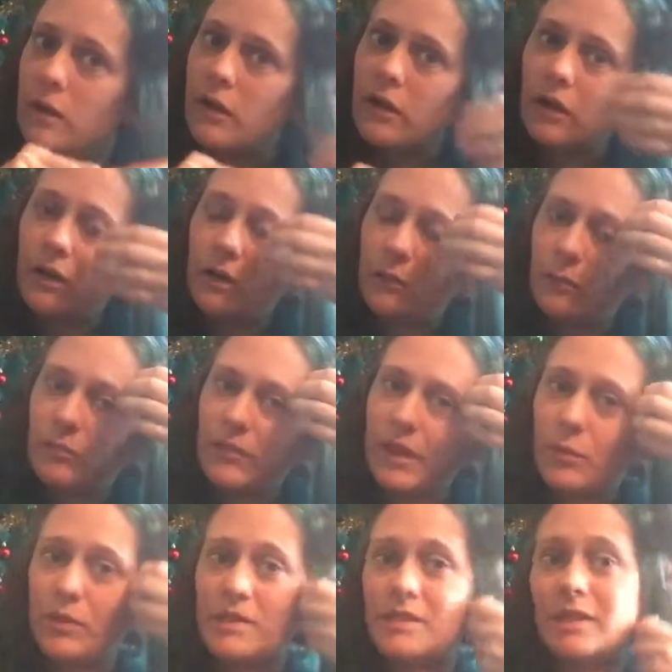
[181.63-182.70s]
Um, I
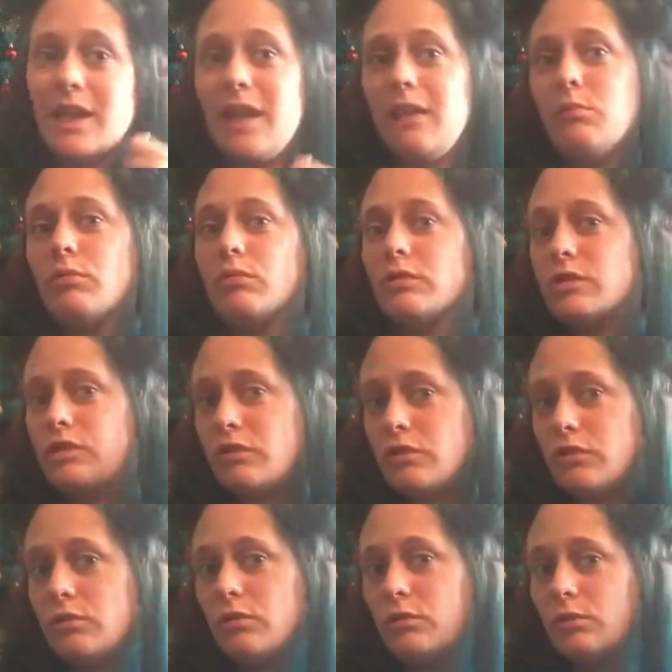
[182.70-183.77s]
wasn't able to
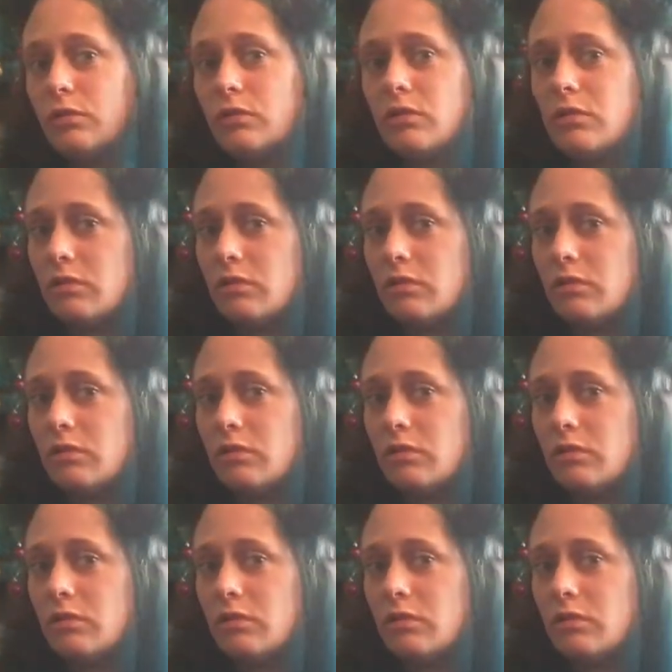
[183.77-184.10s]
do